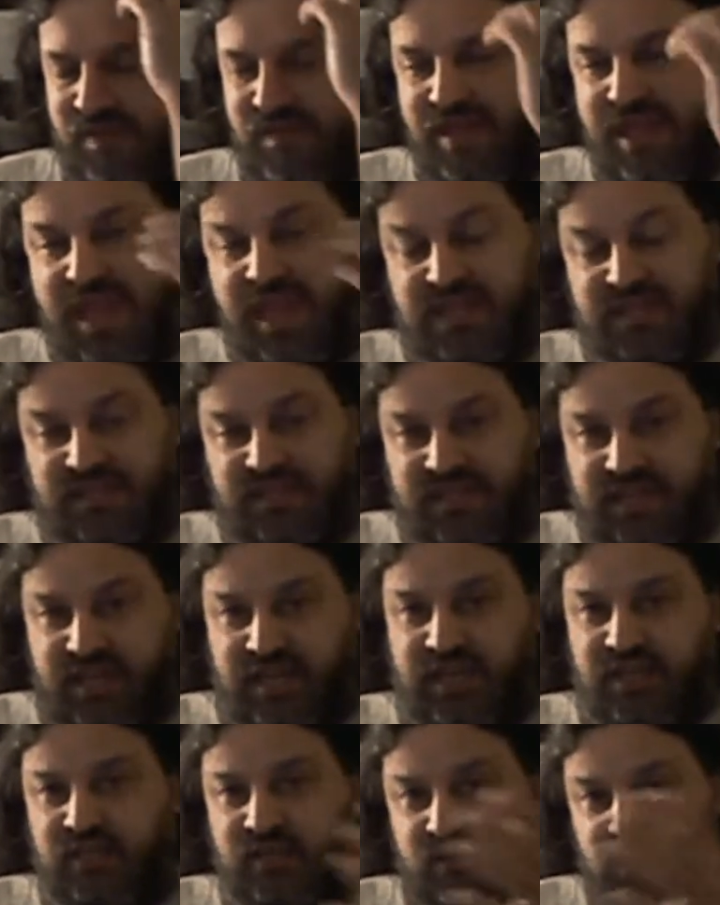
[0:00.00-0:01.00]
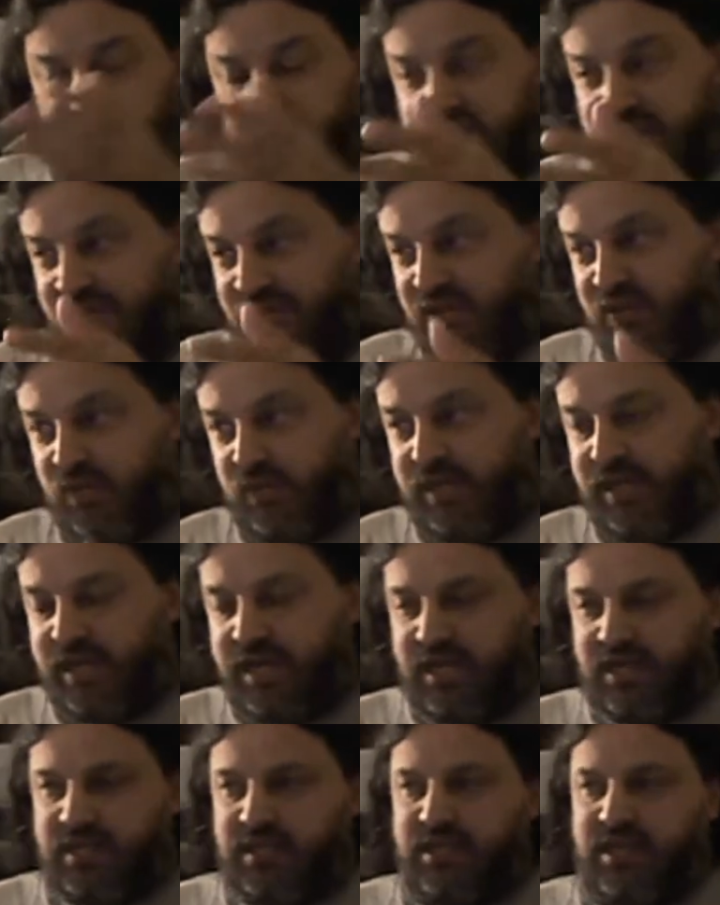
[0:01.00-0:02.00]
S D to seven twenty
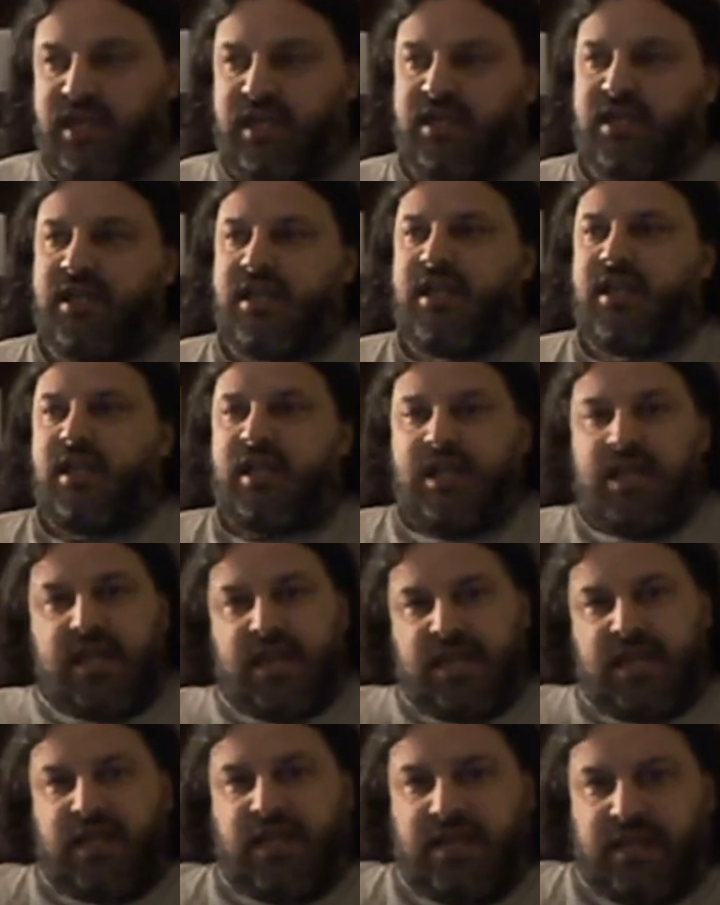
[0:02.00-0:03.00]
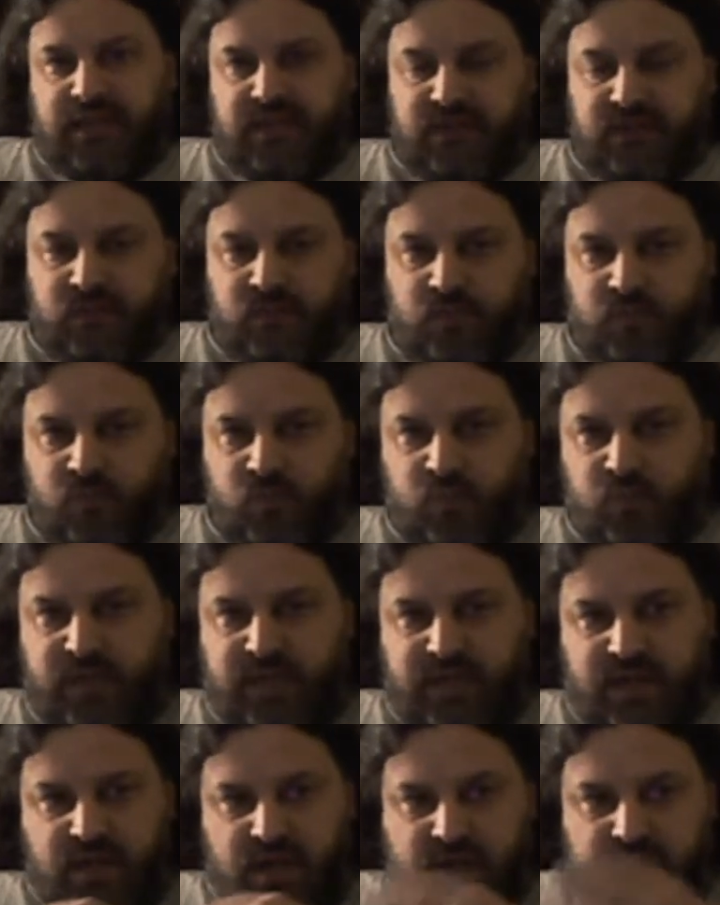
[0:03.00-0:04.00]
H D, and
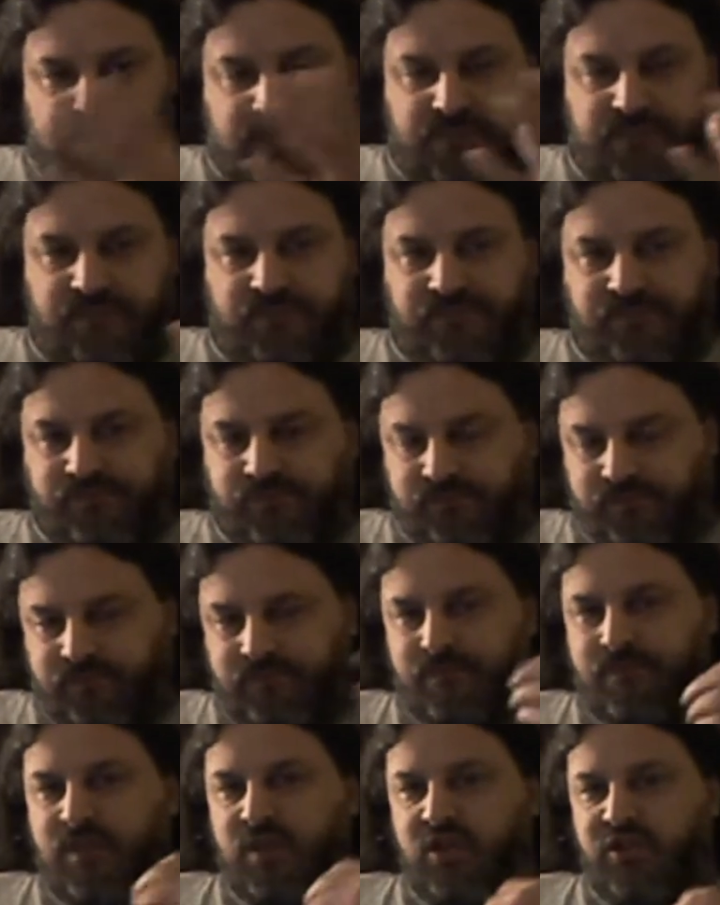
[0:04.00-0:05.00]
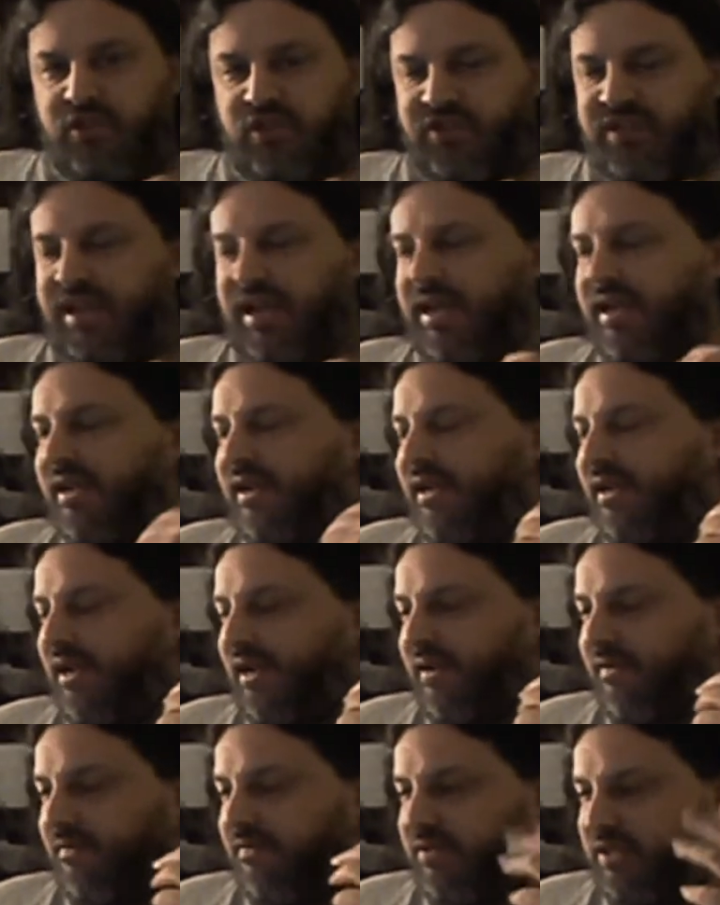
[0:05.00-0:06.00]
we got, which is I
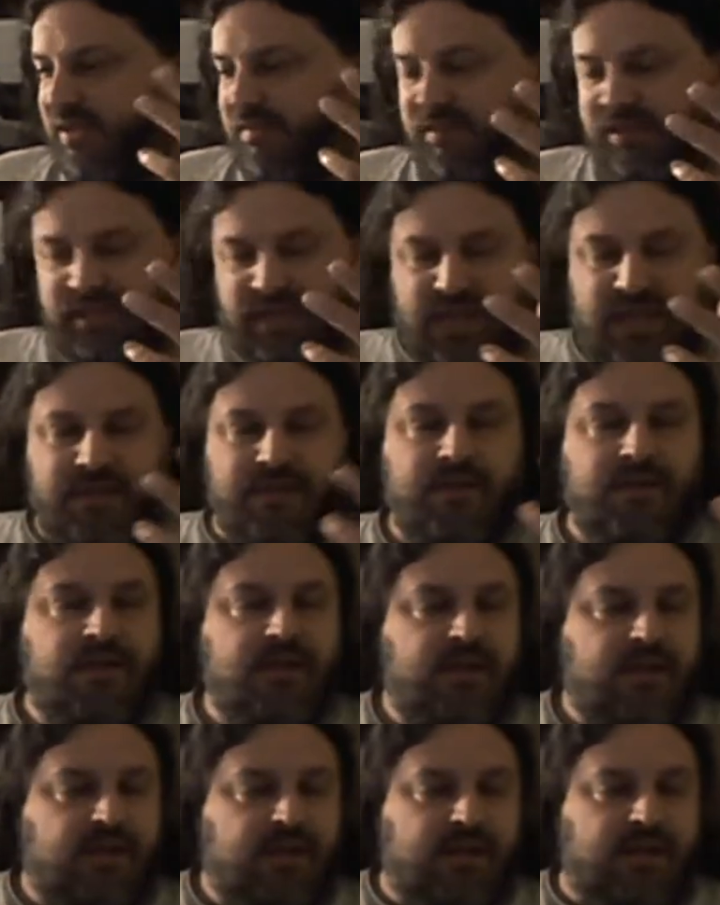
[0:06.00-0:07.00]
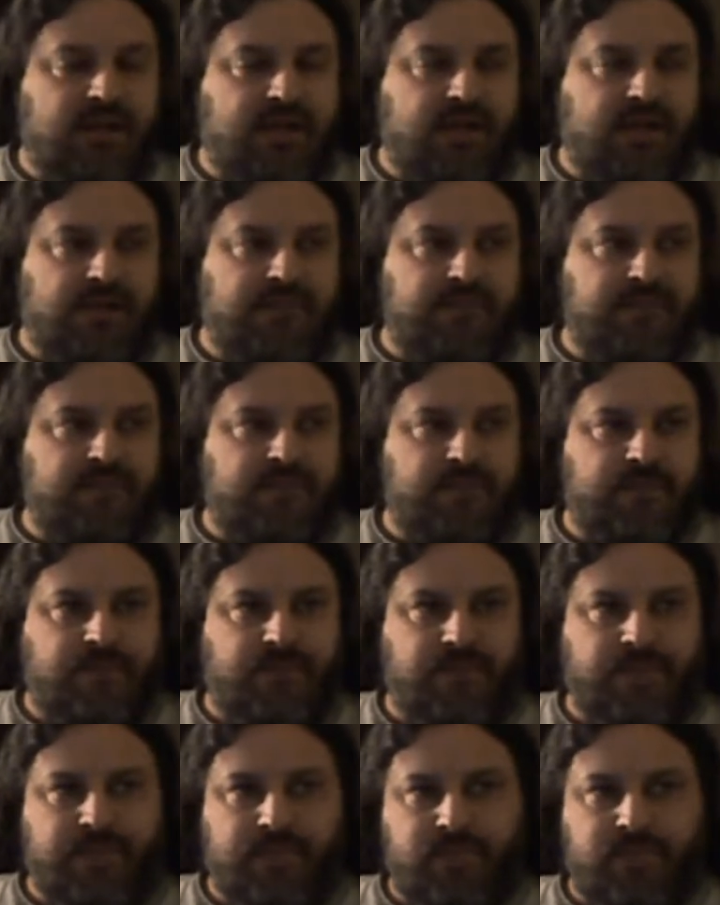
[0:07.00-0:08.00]
I was able to get uh,
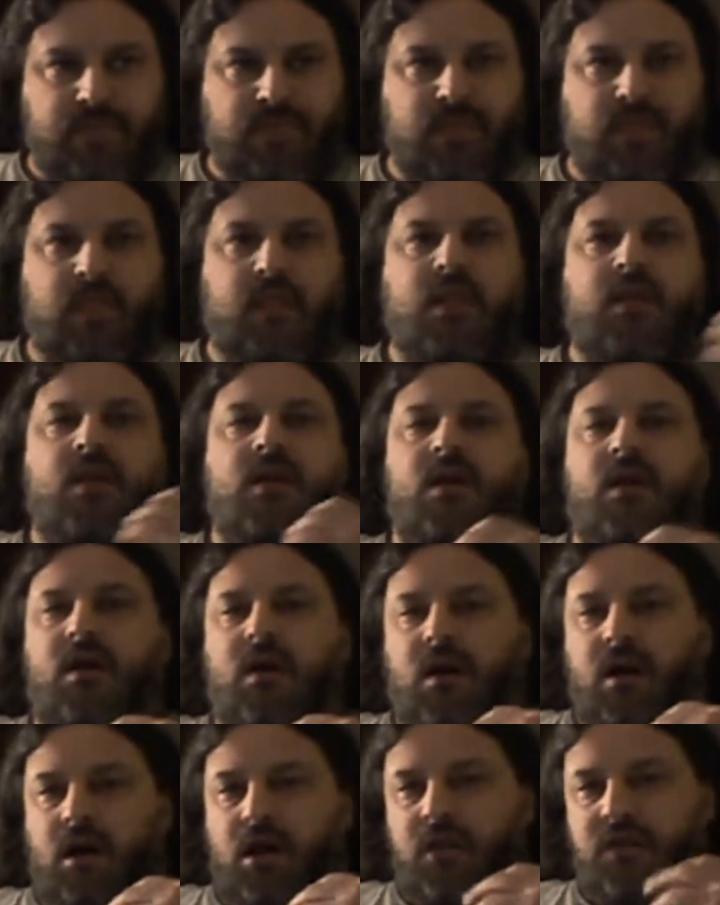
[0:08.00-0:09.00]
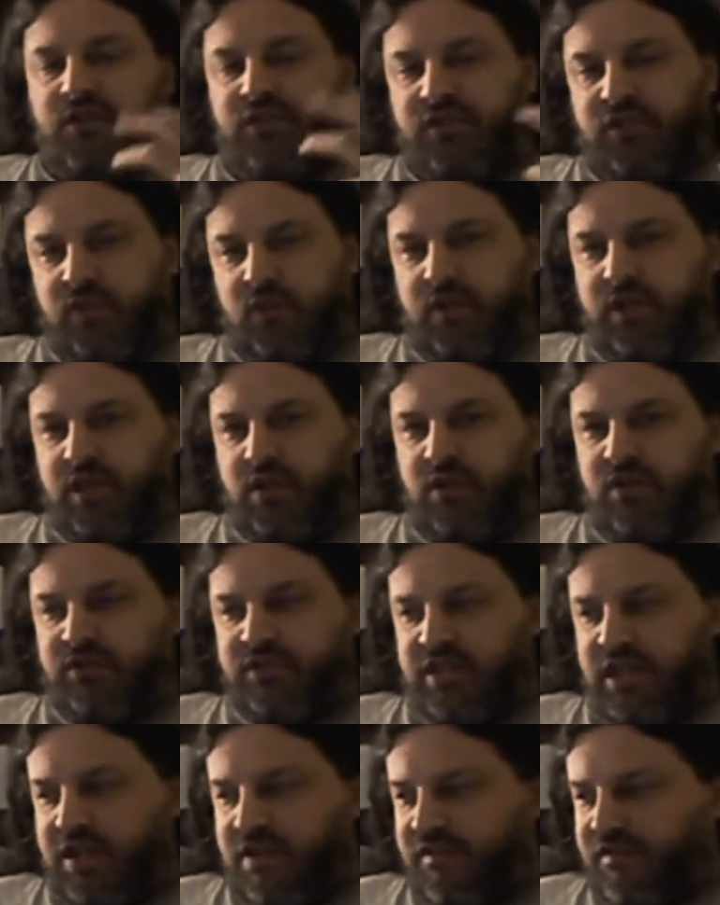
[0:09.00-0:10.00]
all the
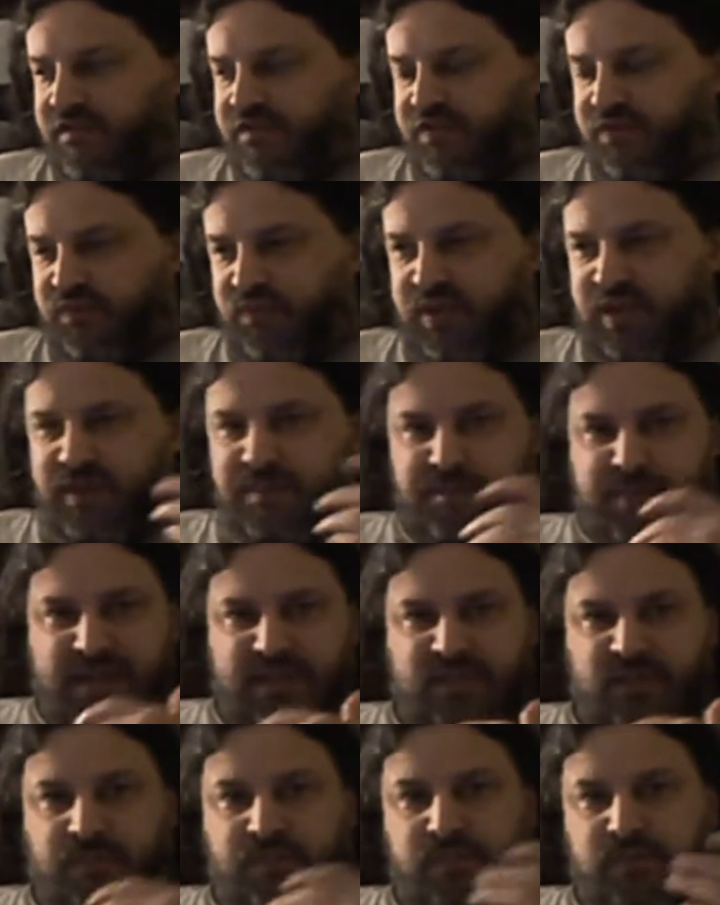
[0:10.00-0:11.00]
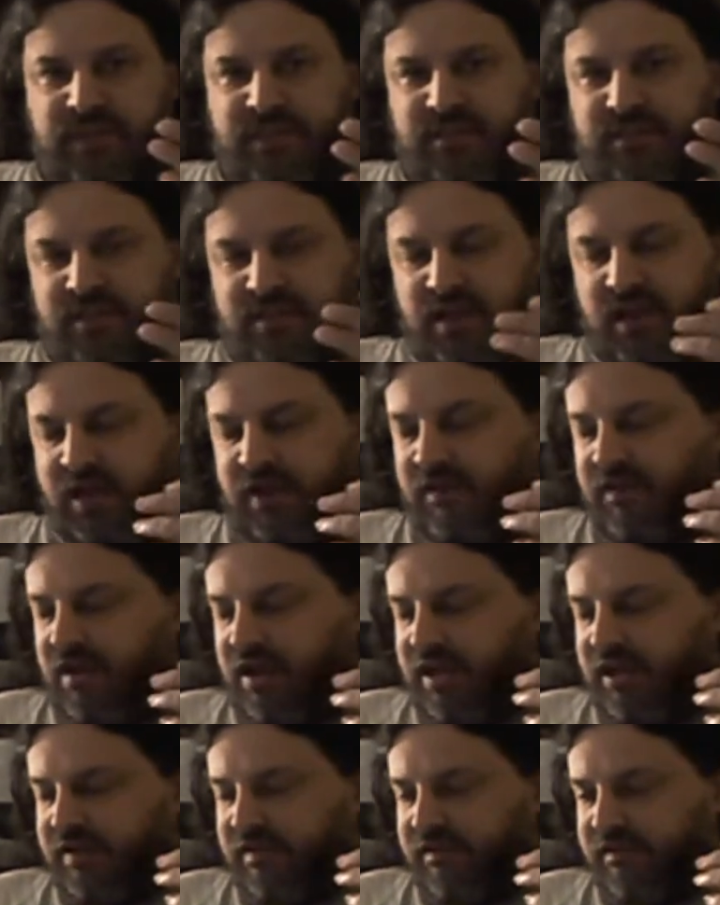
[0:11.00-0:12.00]
studios. I have three basic places that I can
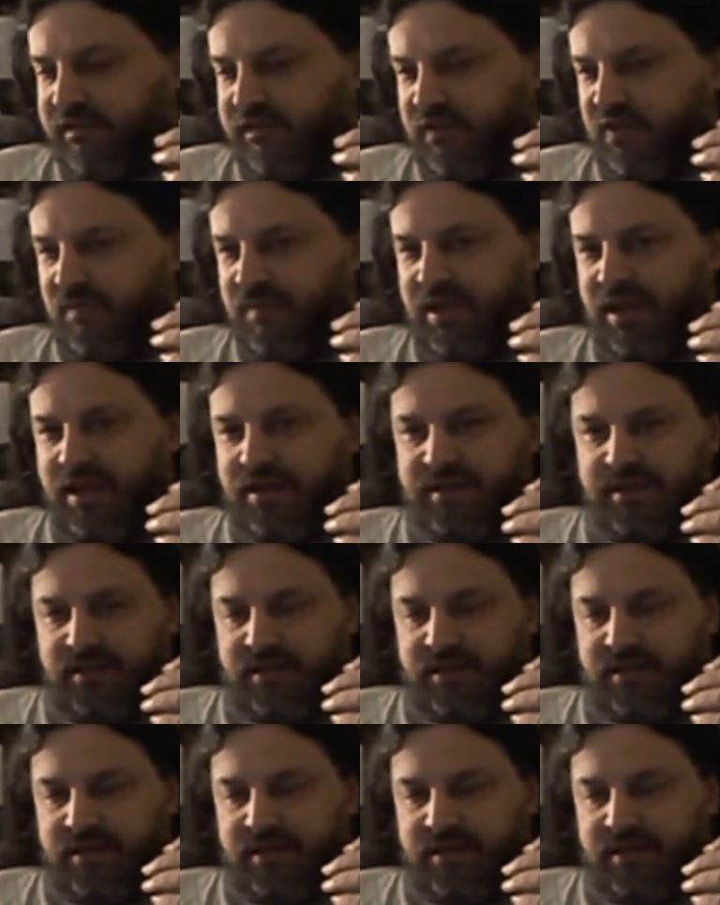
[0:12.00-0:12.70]
I can film at